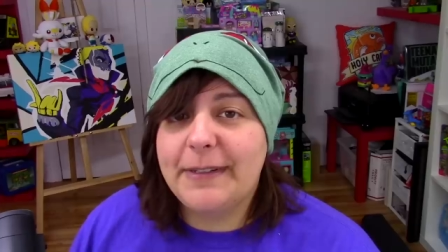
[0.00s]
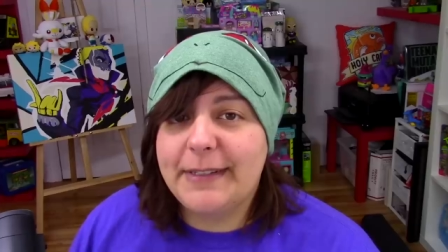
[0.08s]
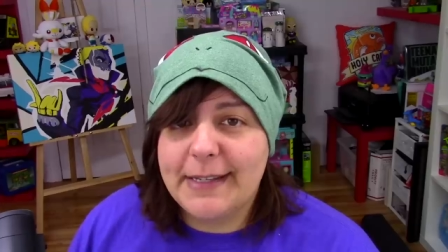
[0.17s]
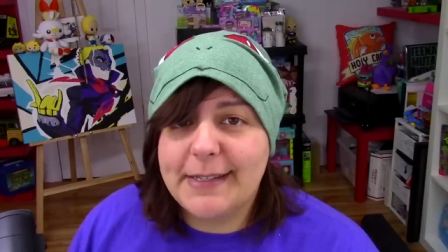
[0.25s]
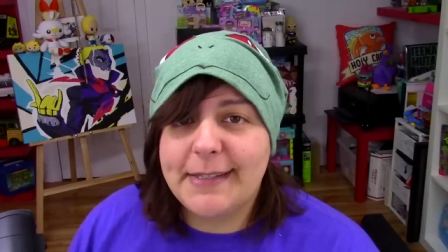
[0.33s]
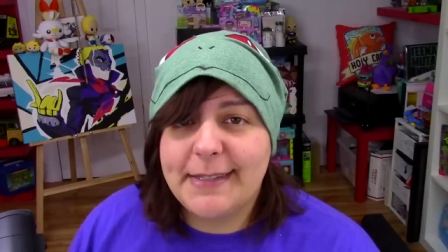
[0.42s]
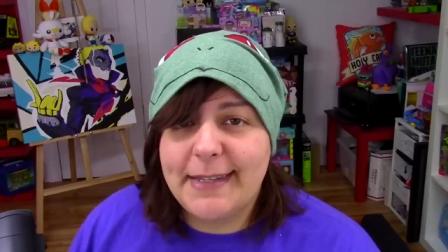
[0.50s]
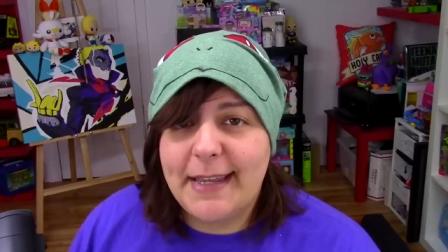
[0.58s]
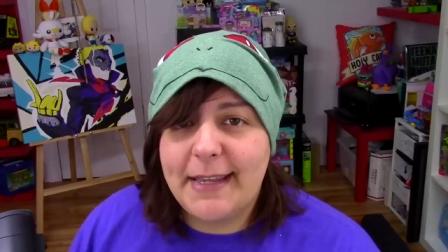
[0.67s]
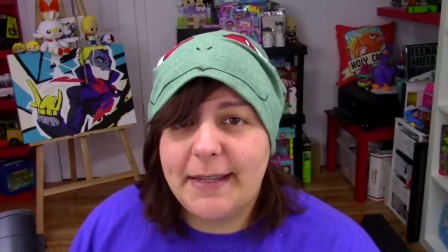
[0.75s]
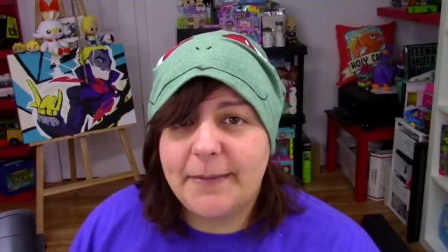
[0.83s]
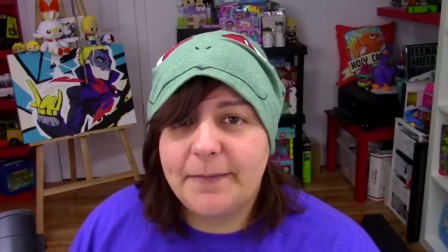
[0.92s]
it doesn't
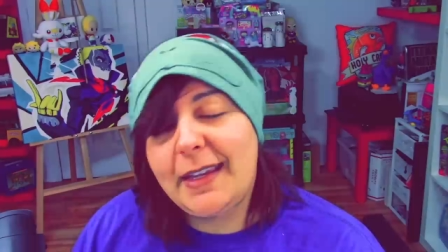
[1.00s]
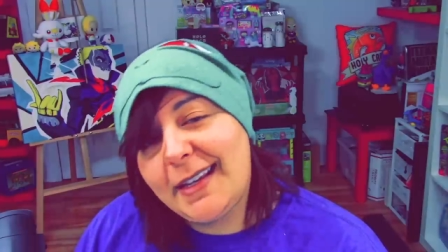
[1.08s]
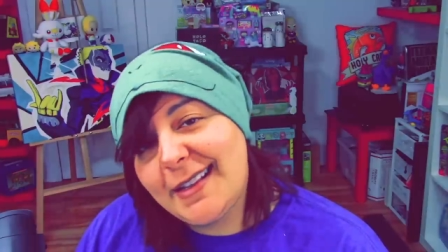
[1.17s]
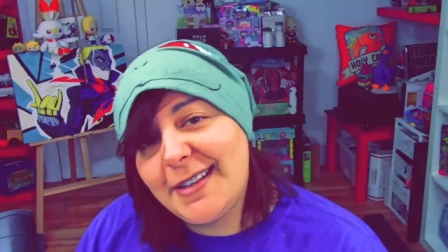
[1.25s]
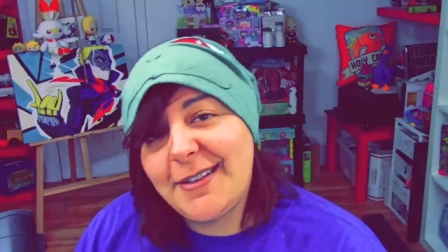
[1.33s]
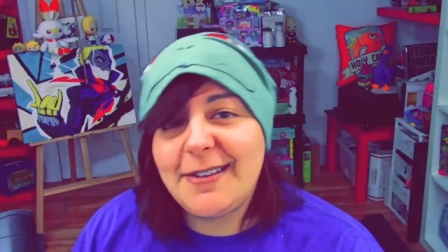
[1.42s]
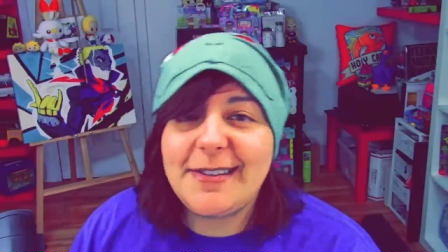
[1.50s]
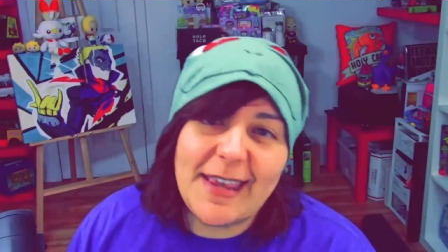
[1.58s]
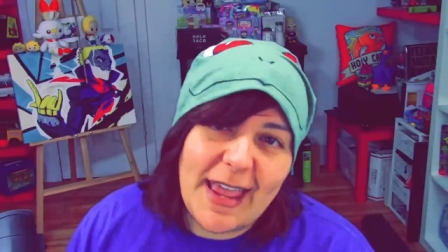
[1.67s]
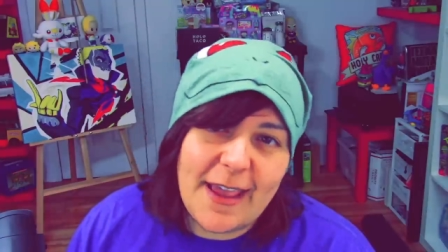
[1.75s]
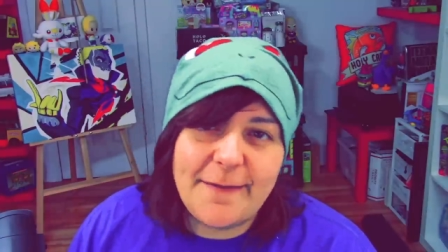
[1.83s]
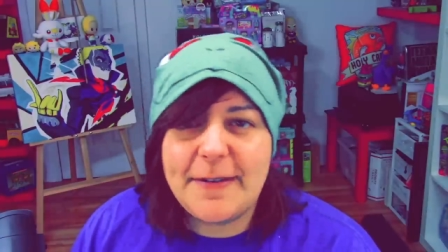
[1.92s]
say includes
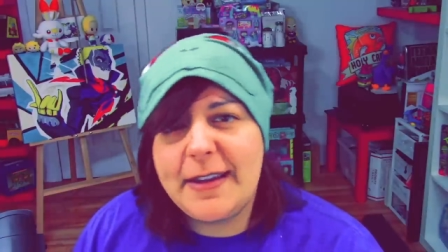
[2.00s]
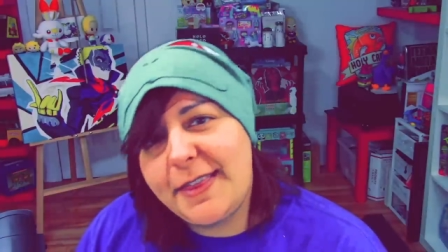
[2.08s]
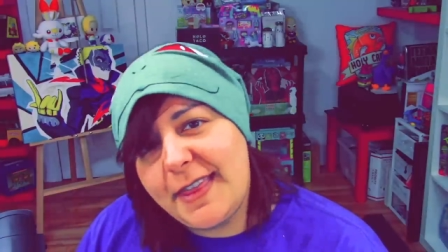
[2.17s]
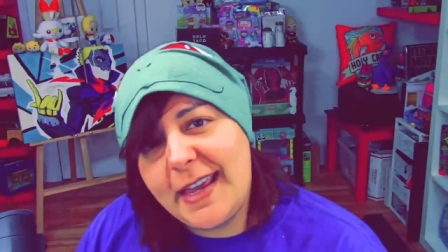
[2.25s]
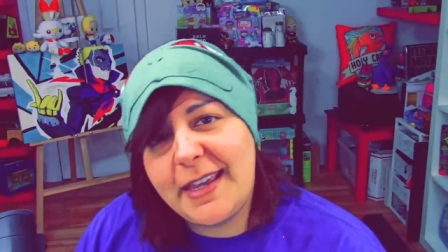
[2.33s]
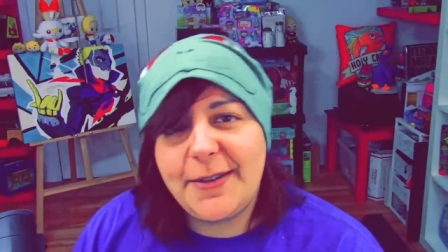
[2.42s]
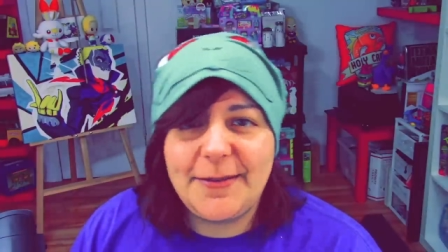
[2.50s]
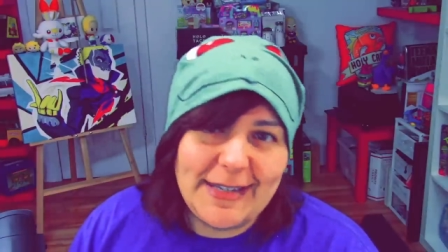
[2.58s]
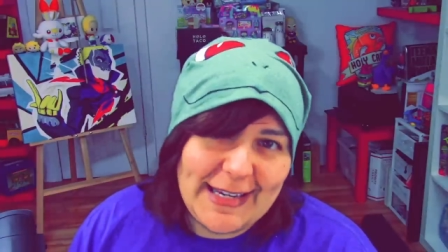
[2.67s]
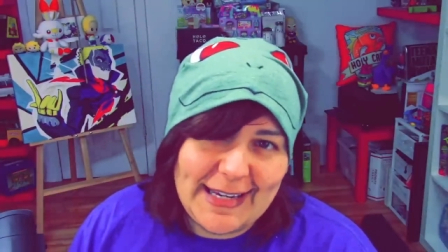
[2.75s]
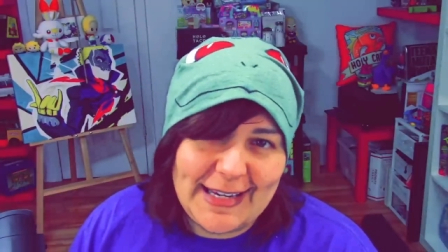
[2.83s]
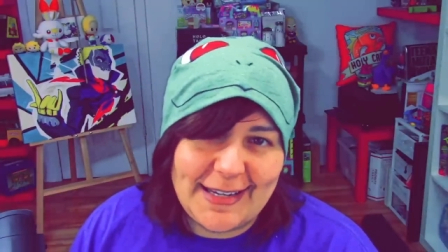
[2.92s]
everything
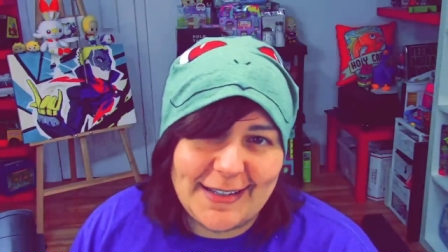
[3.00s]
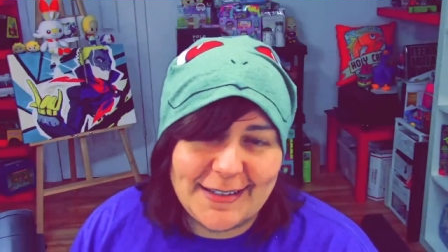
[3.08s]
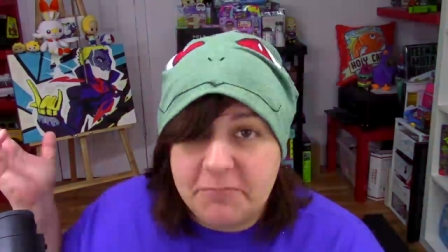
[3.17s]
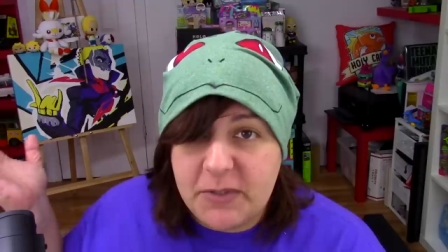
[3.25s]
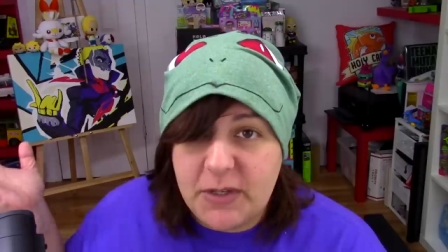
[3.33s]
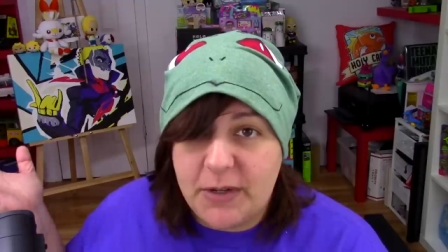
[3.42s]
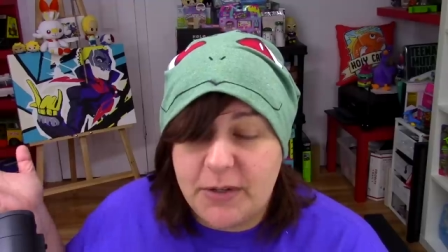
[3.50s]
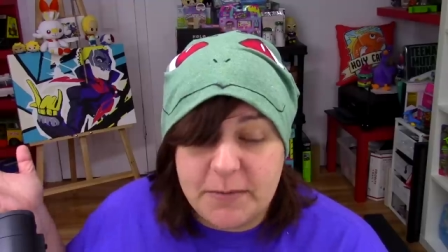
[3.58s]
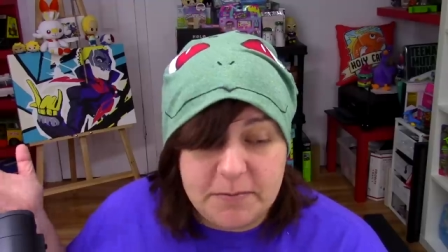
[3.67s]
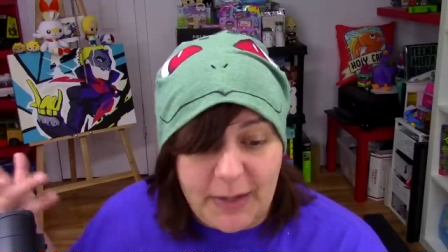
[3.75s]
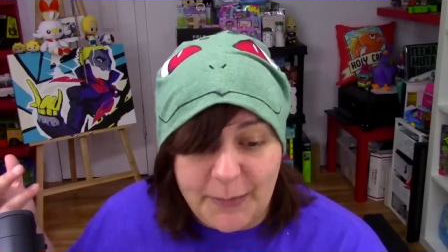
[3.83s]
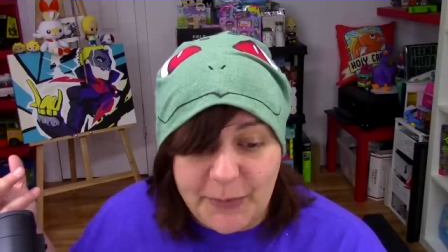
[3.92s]
you need.
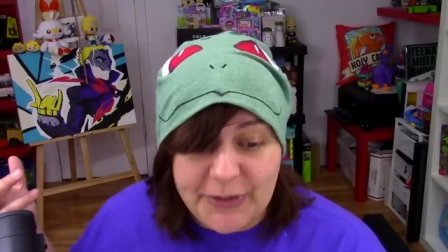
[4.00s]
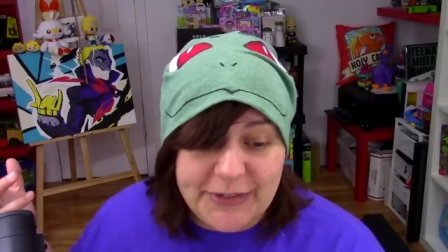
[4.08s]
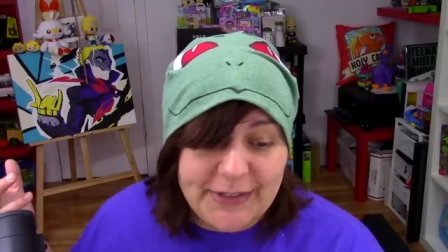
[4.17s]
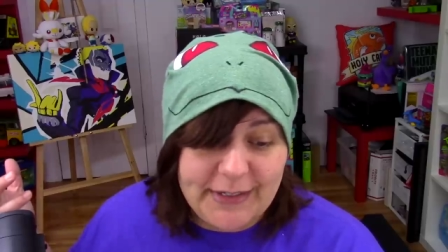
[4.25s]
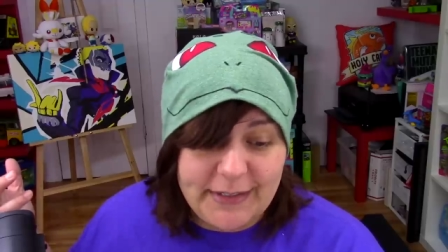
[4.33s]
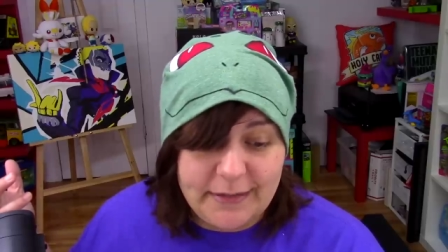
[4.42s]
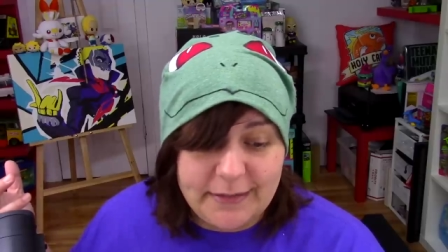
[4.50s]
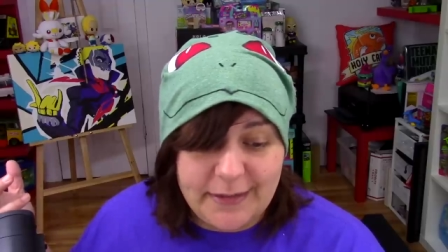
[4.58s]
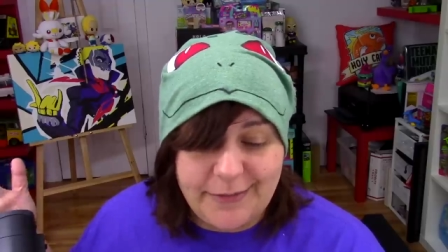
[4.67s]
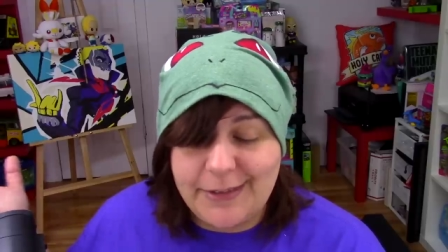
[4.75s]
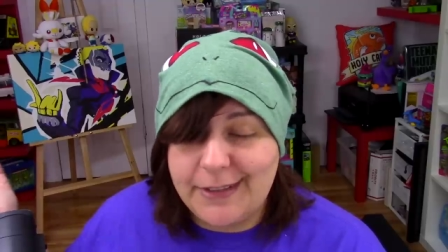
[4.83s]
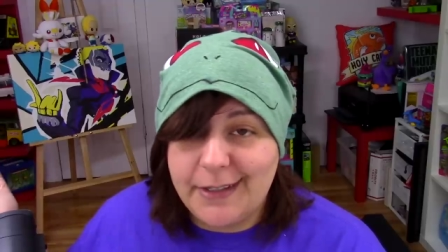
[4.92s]
So I'm wondering
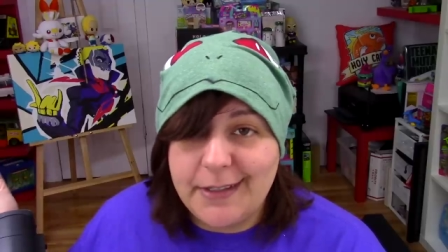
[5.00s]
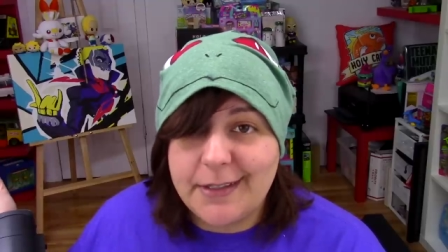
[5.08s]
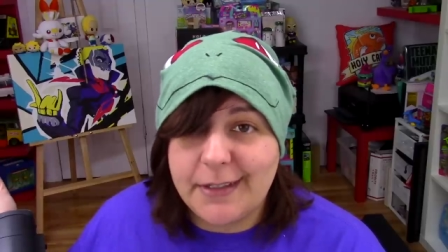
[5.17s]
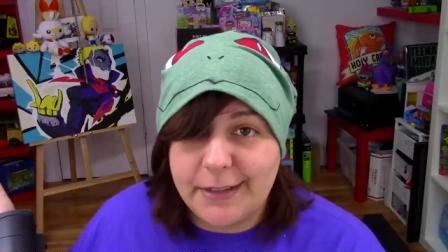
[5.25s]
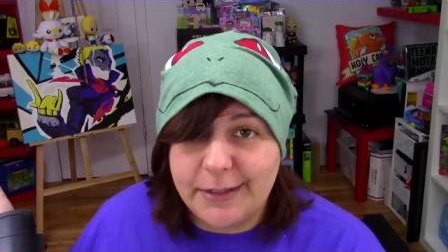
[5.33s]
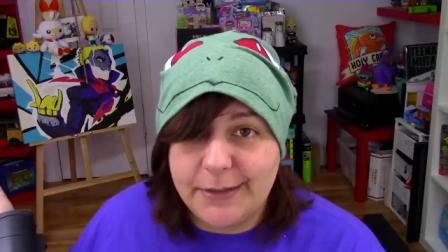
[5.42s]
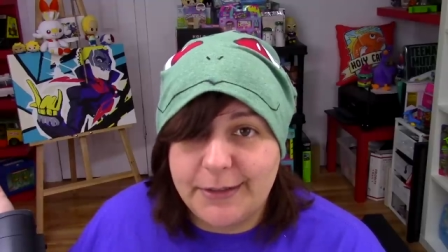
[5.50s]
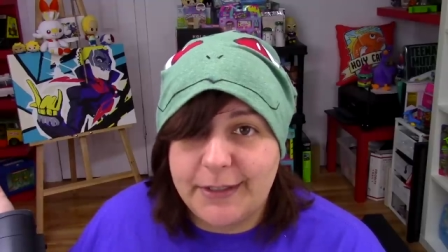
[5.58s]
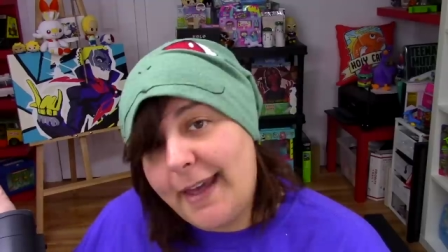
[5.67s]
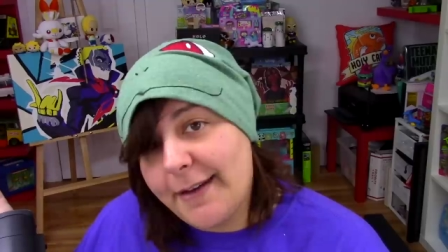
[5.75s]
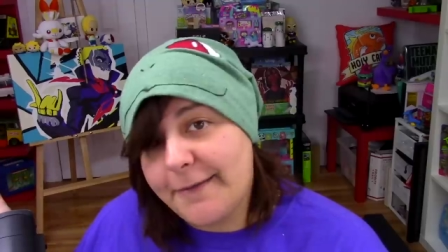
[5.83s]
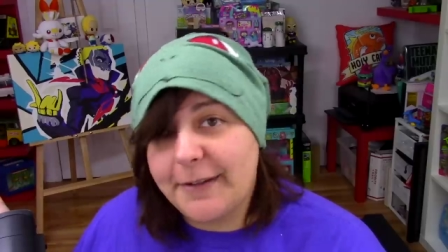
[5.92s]
if it does include
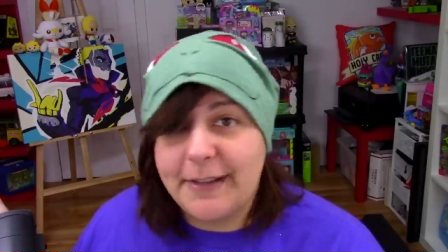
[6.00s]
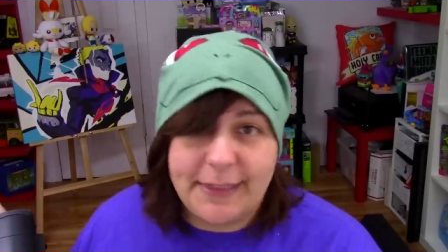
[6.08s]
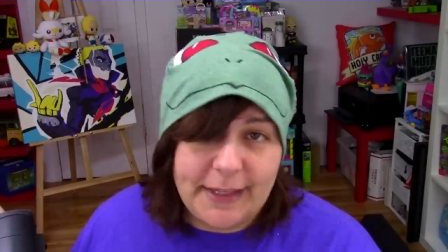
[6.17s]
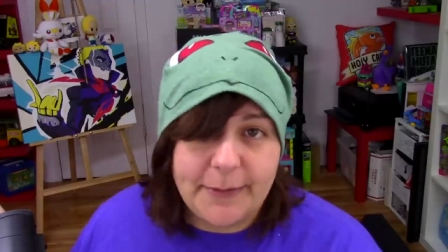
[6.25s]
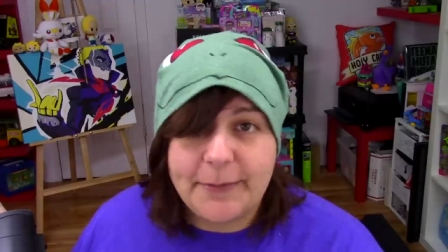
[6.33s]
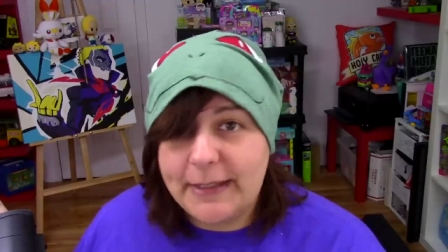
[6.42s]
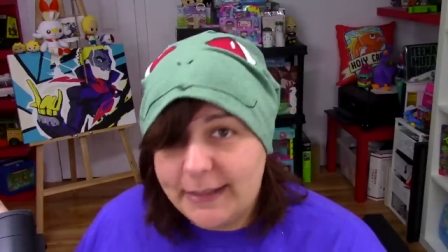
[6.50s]
everything we